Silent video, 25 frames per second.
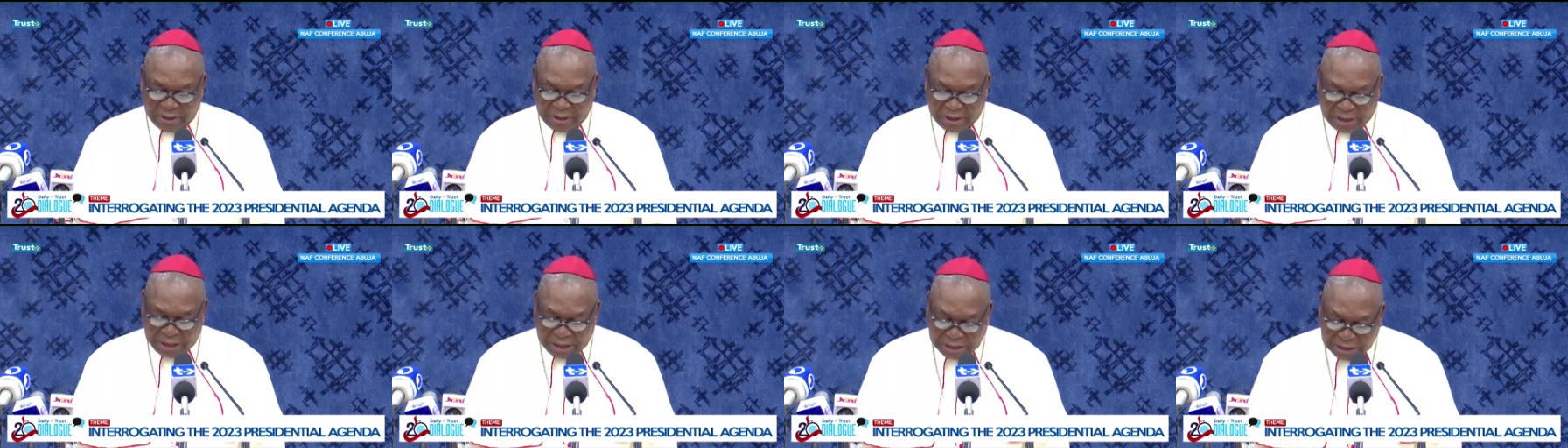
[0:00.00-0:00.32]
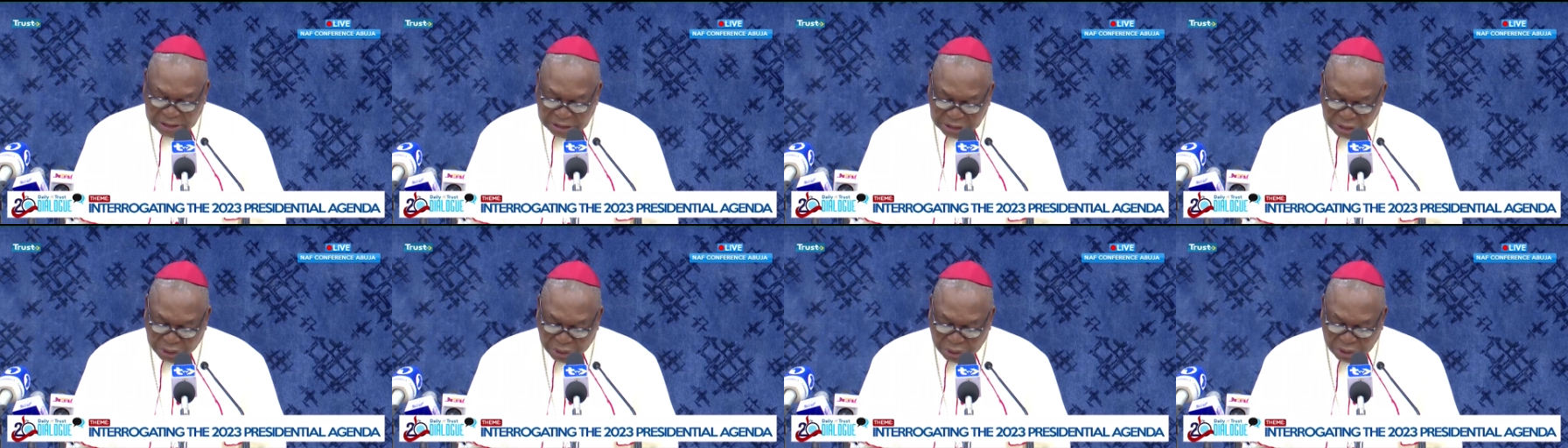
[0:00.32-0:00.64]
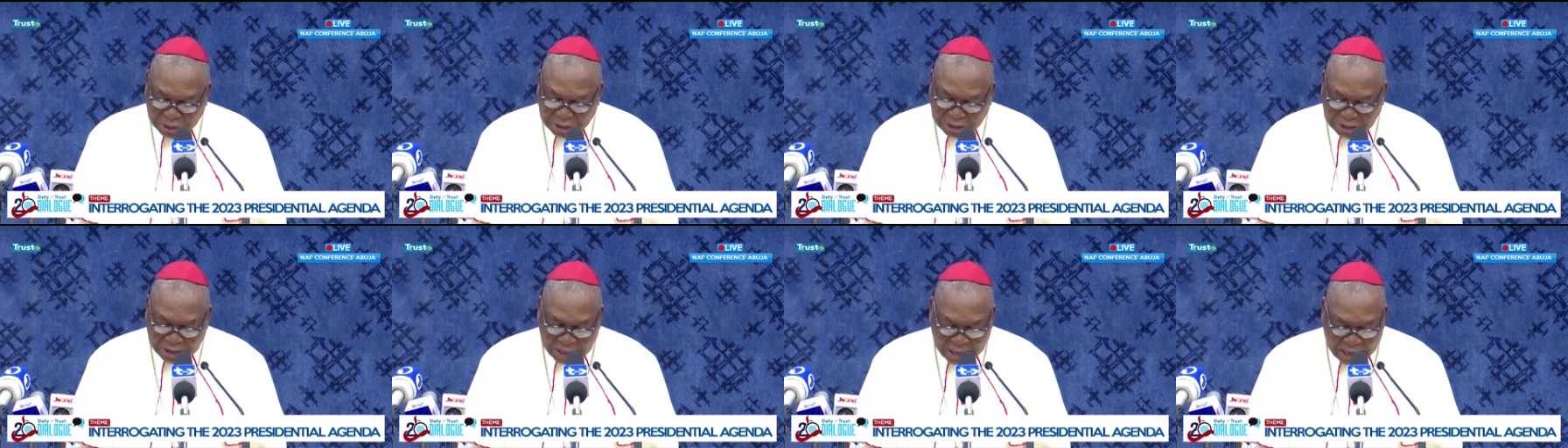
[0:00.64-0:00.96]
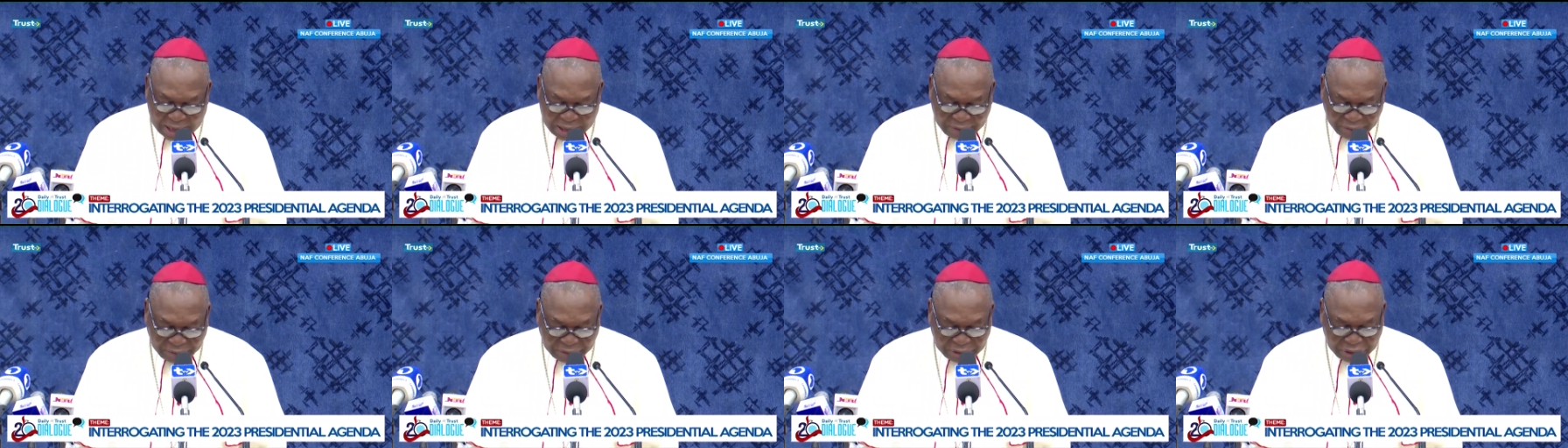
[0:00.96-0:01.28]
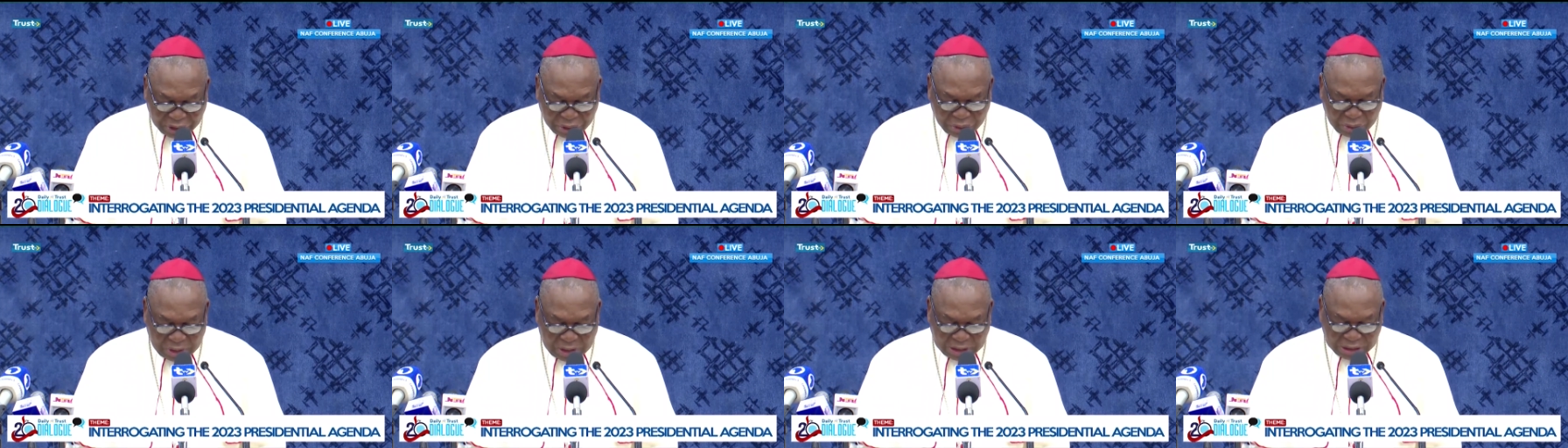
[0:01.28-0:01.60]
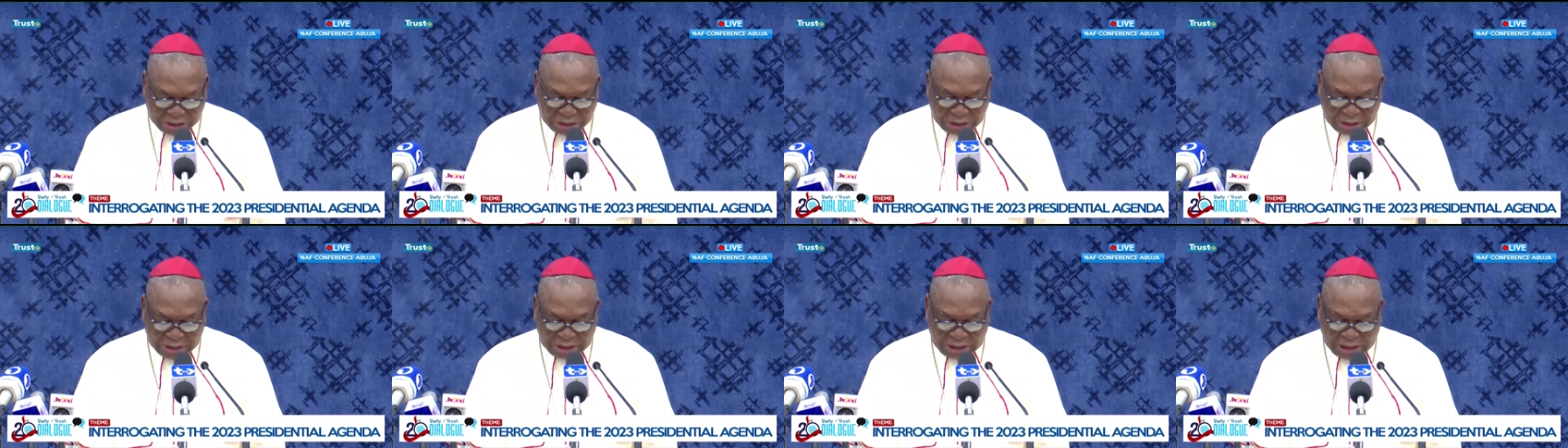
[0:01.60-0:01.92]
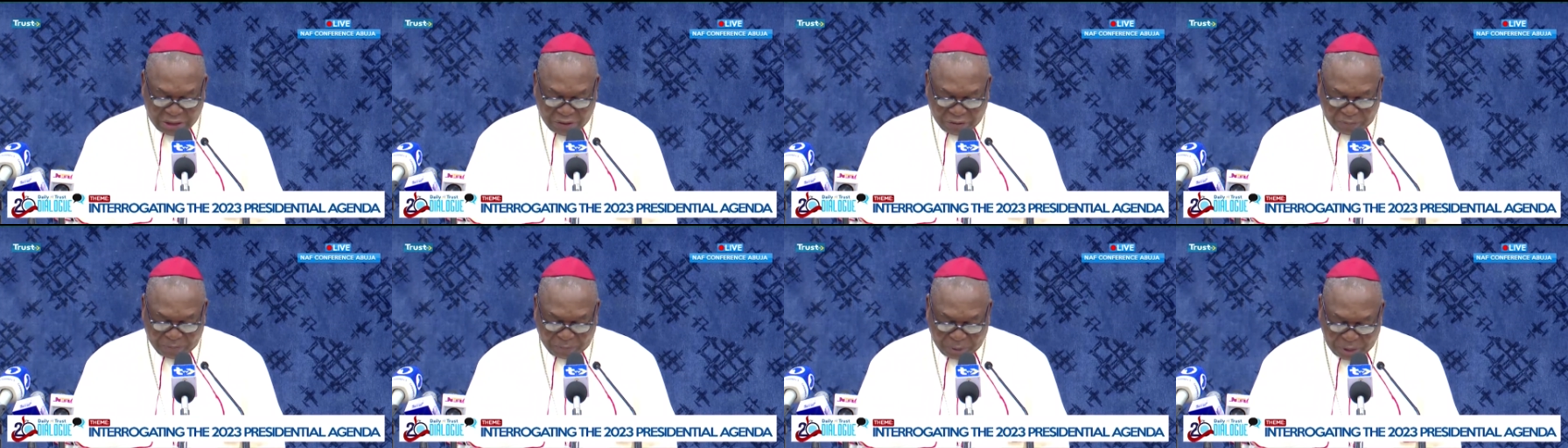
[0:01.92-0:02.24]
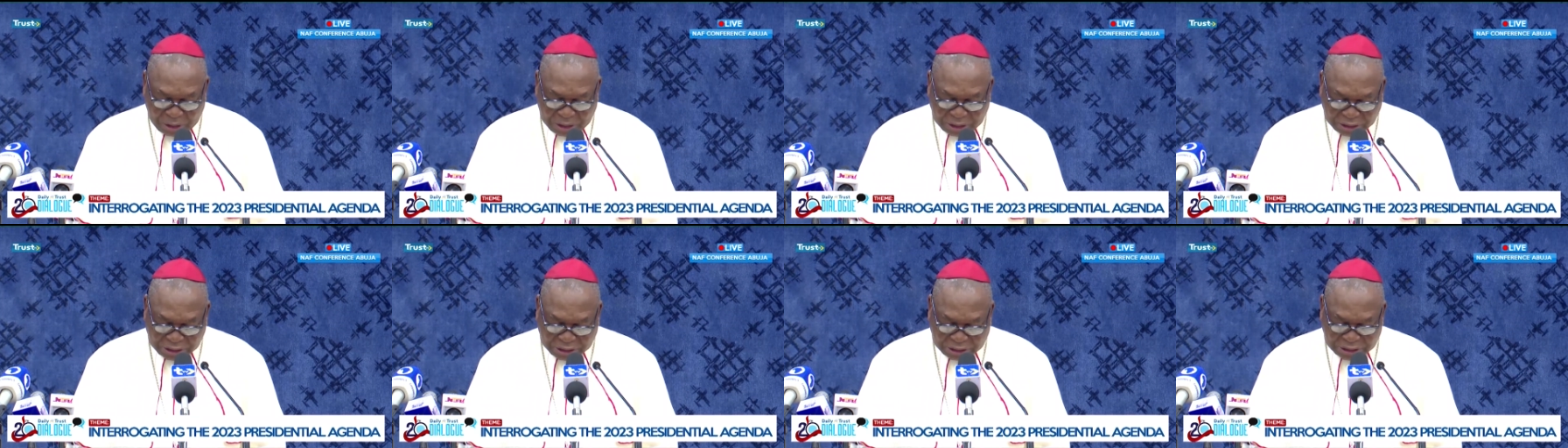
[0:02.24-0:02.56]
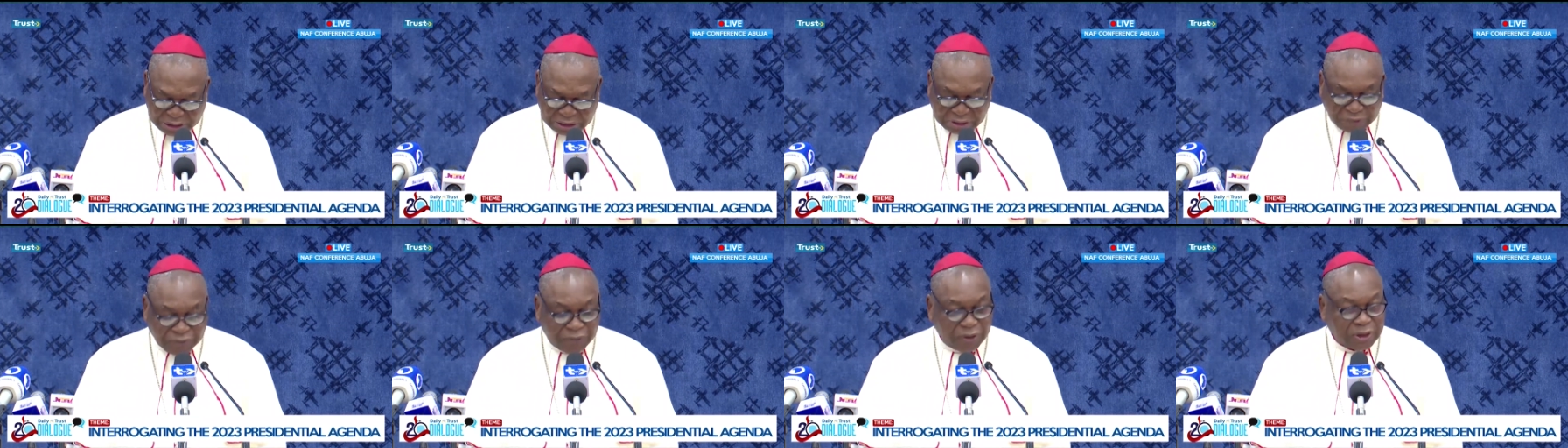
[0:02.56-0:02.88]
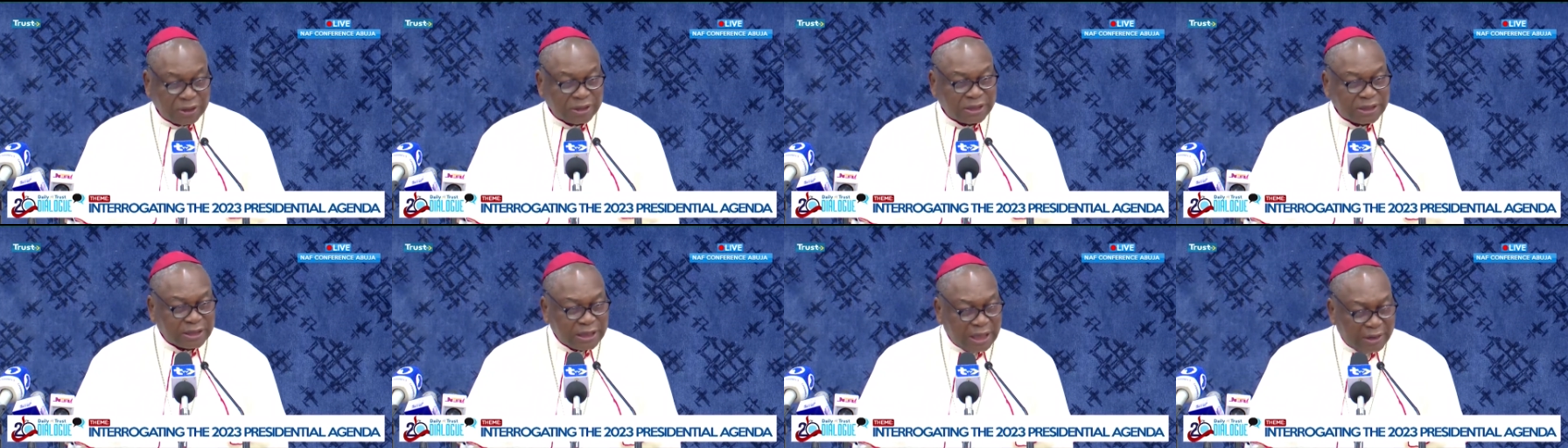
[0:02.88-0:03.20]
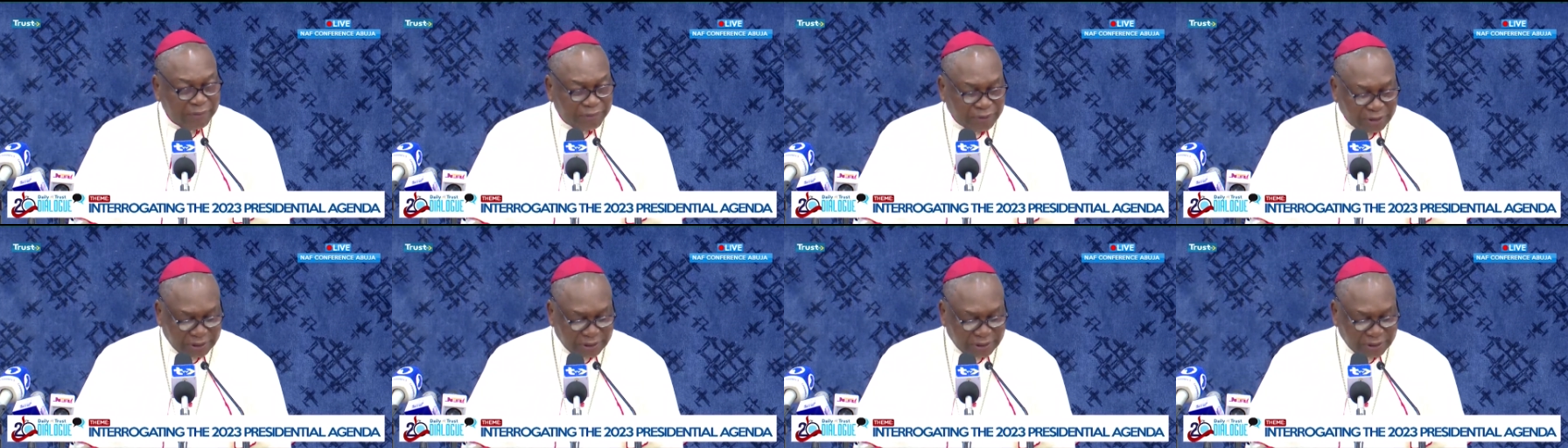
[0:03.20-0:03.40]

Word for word: elite citizens ready to drive the new